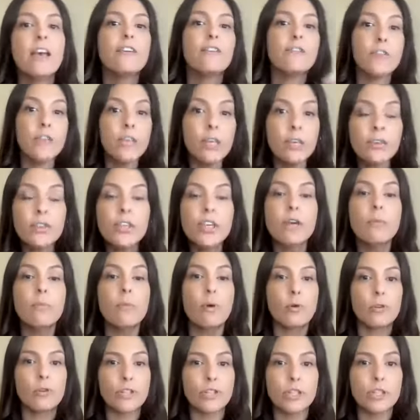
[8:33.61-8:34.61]
feel the
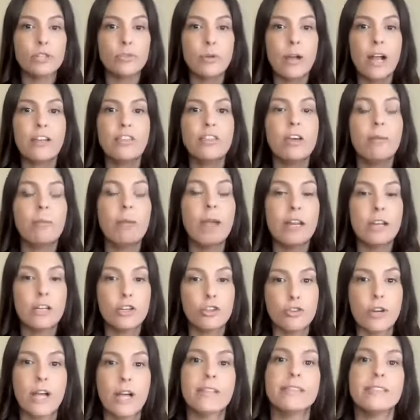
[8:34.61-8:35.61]
emotions around them, and
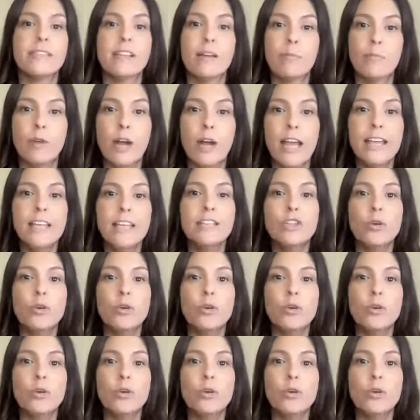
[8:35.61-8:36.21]
address them, right?